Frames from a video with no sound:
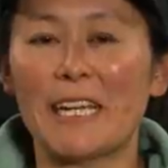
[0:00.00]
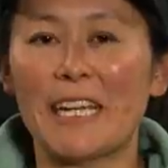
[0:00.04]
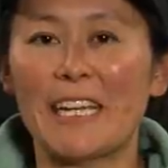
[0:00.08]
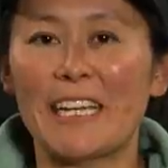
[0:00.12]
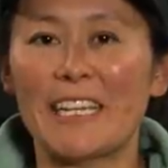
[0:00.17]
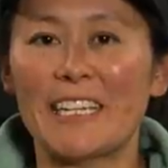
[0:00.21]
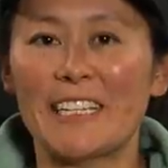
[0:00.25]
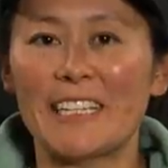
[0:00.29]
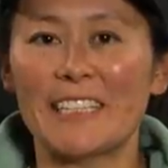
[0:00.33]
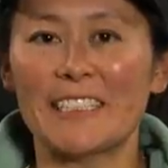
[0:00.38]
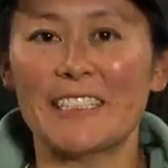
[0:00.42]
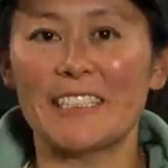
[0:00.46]
It
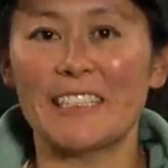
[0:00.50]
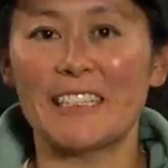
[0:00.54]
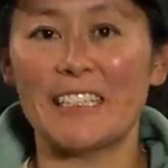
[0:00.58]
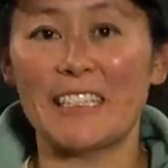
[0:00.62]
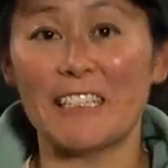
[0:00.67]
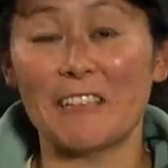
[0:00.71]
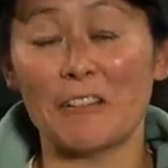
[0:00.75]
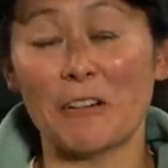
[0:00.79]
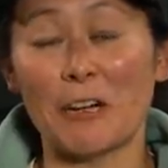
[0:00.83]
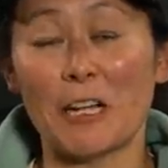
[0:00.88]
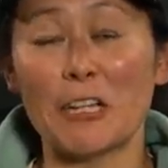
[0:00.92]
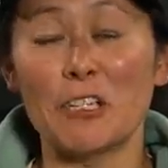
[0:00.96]
is
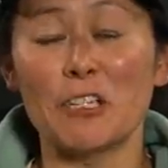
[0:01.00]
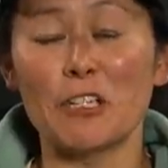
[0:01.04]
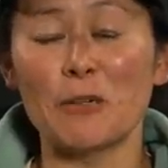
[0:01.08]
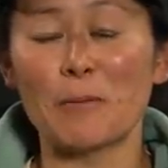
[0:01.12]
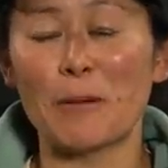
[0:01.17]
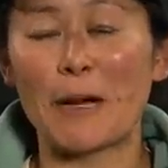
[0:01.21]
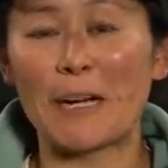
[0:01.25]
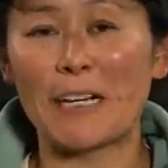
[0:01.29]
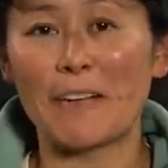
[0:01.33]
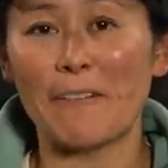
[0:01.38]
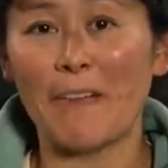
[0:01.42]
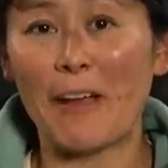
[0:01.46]
a new
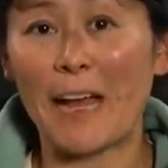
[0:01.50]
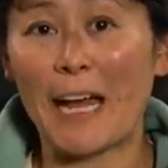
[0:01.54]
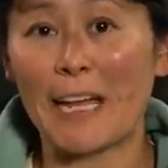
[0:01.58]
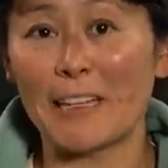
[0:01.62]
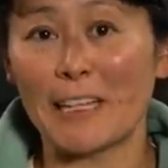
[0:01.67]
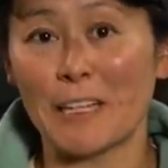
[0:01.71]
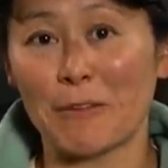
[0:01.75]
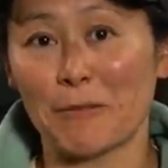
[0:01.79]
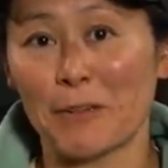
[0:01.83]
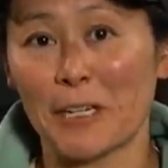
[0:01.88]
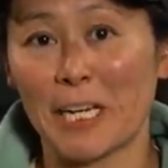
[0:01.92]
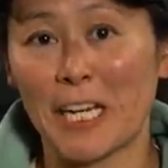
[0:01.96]
brand of hat
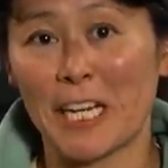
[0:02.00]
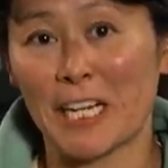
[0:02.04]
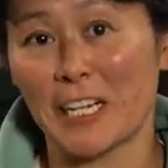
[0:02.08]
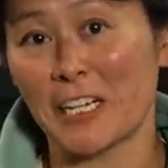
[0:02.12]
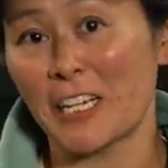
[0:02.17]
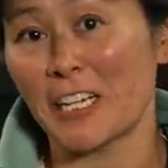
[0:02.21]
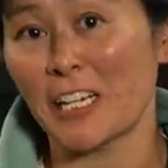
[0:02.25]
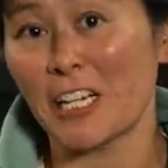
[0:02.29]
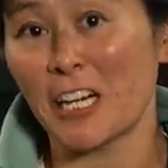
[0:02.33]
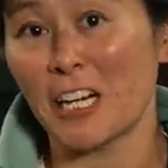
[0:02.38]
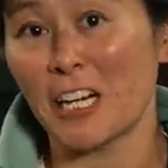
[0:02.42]
that we're carrying